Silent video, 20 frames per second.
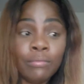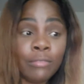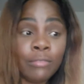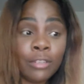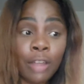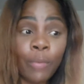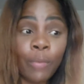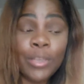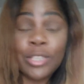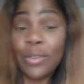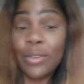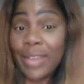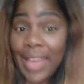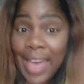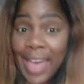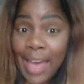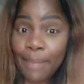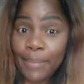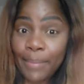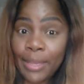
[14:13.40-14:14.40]
what's going to
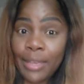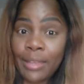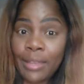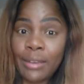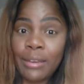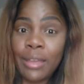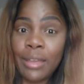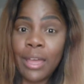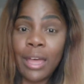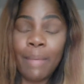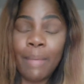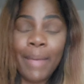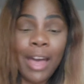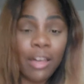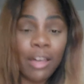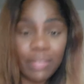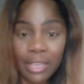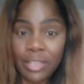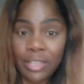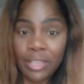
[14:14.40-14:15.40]
happen, how
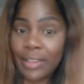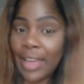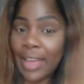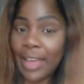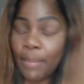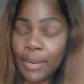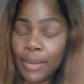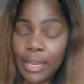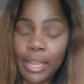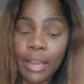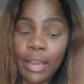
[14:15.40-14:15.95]
things are happening,